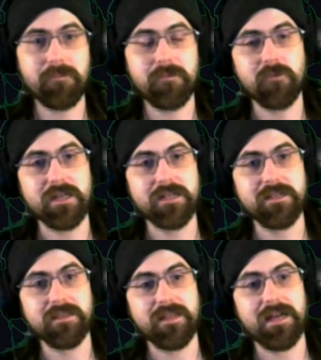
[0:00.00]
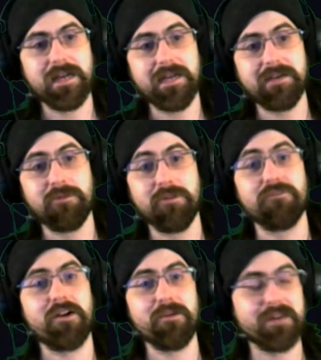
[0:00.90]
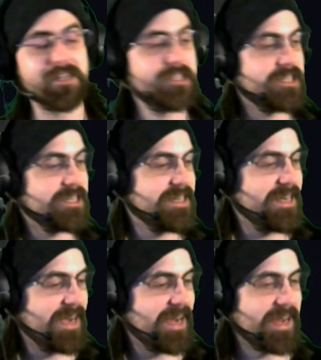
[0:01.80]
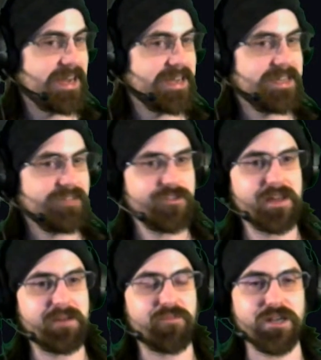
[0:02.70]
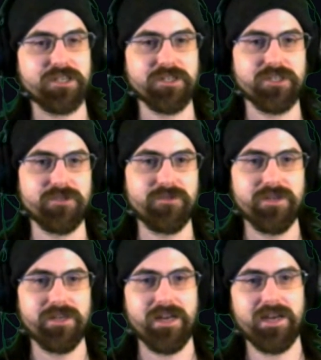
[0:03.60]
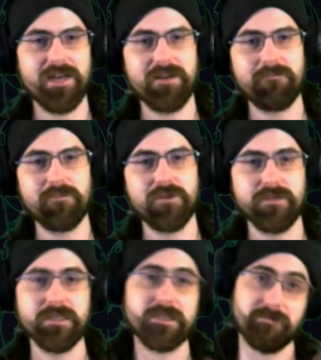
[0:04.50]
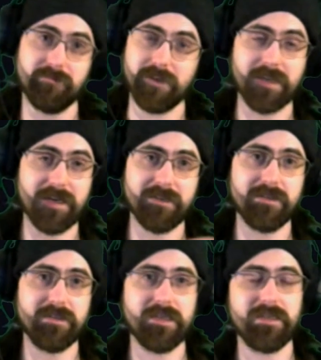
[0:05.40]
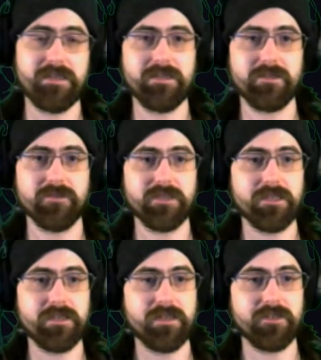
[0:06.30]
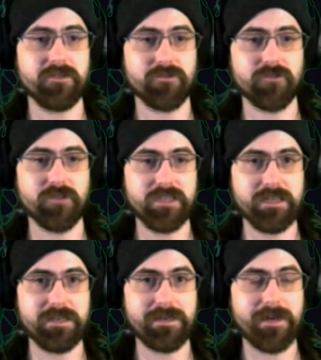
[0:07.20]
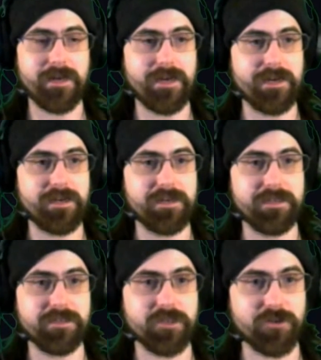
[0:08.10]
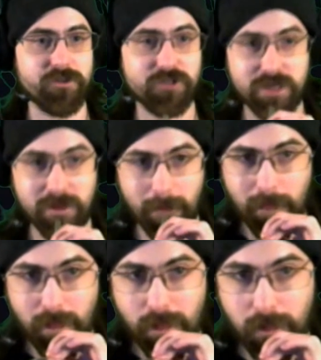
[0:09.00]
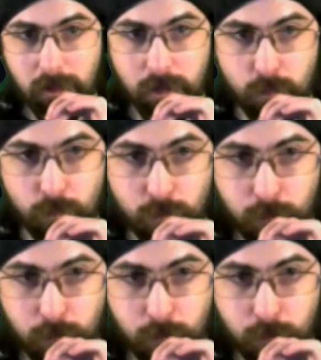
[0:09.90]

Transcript: will will very much give you that impression too. Who is again, he's got a doctorate in psychology. Um,